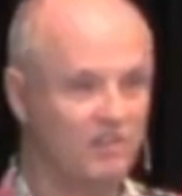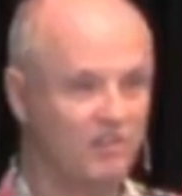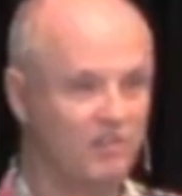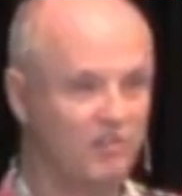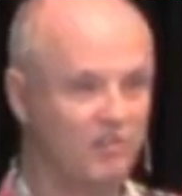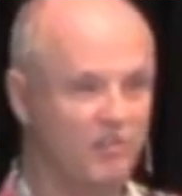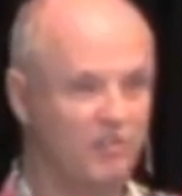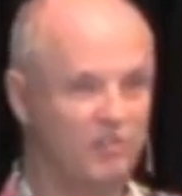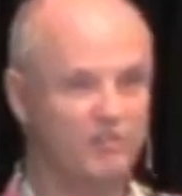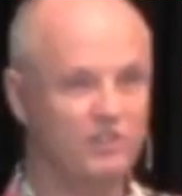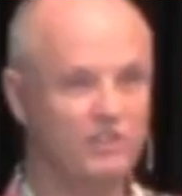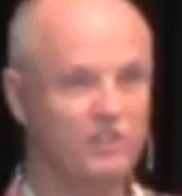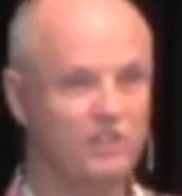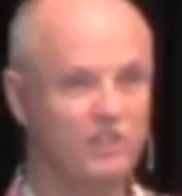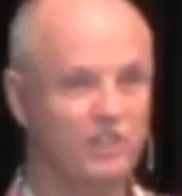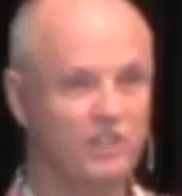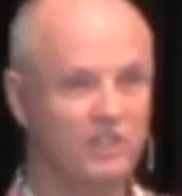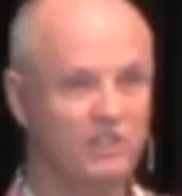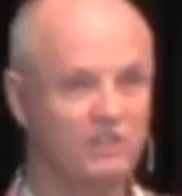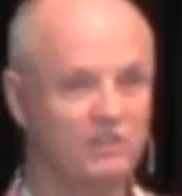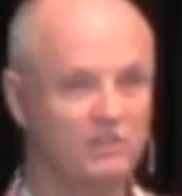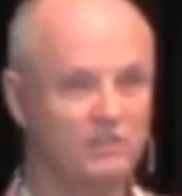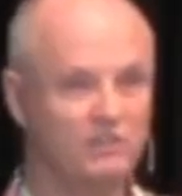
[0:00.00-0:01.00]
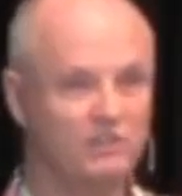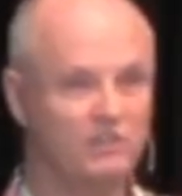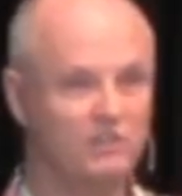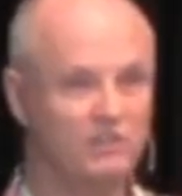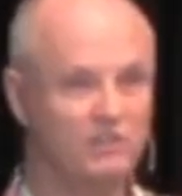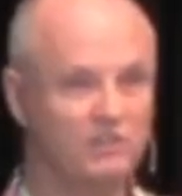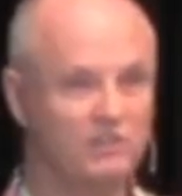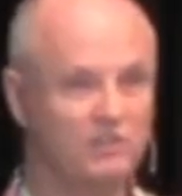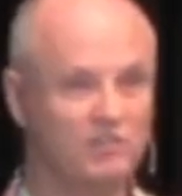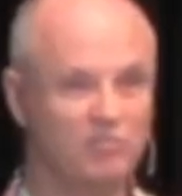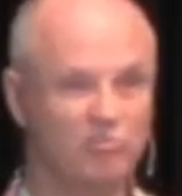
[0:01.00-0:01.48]
50 shekels
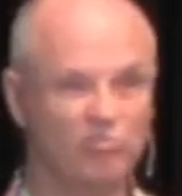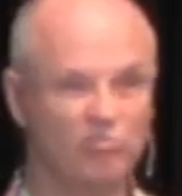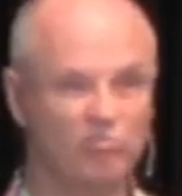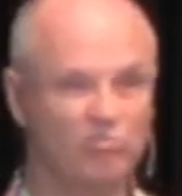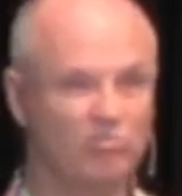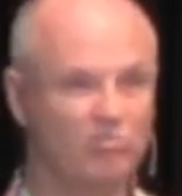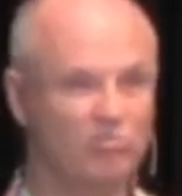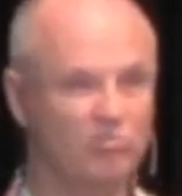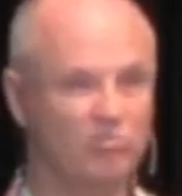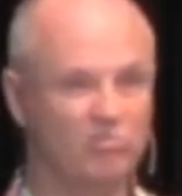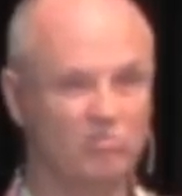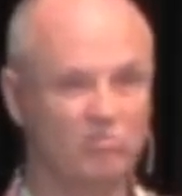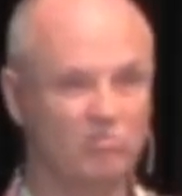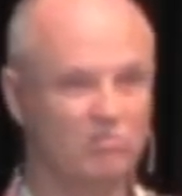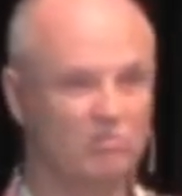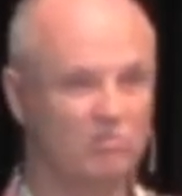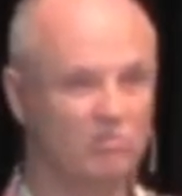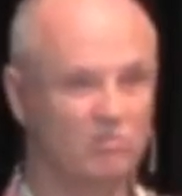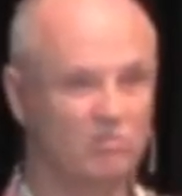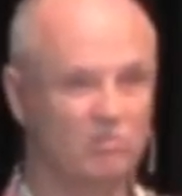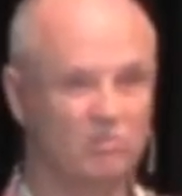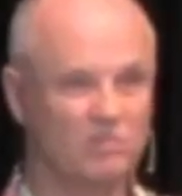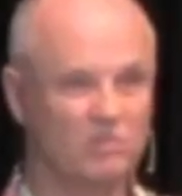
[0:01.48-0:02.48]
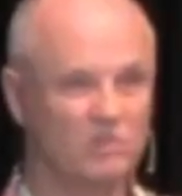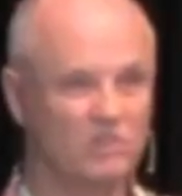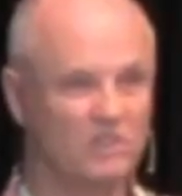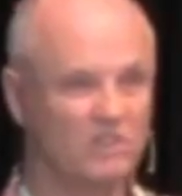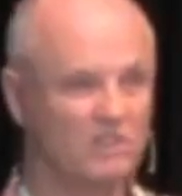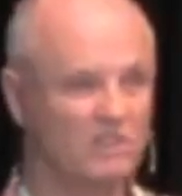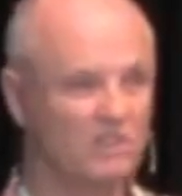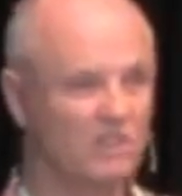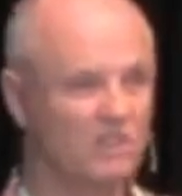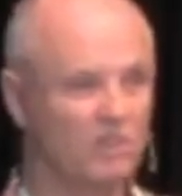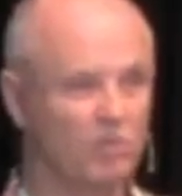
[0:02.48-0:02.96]

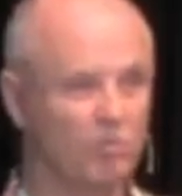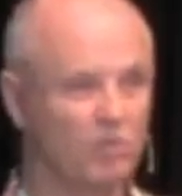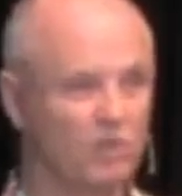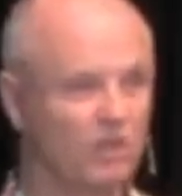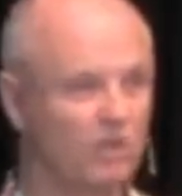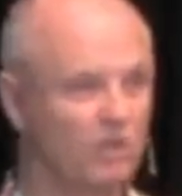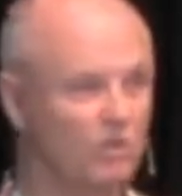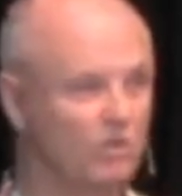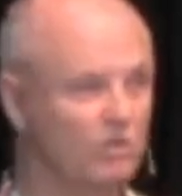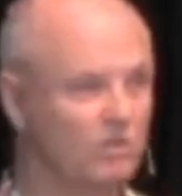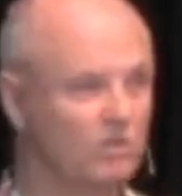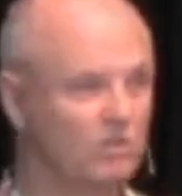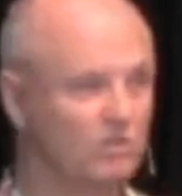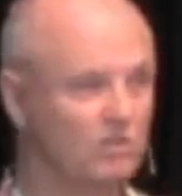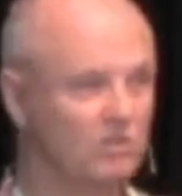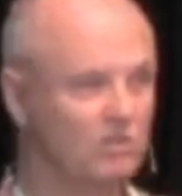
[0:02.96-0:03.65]
doesn't come close.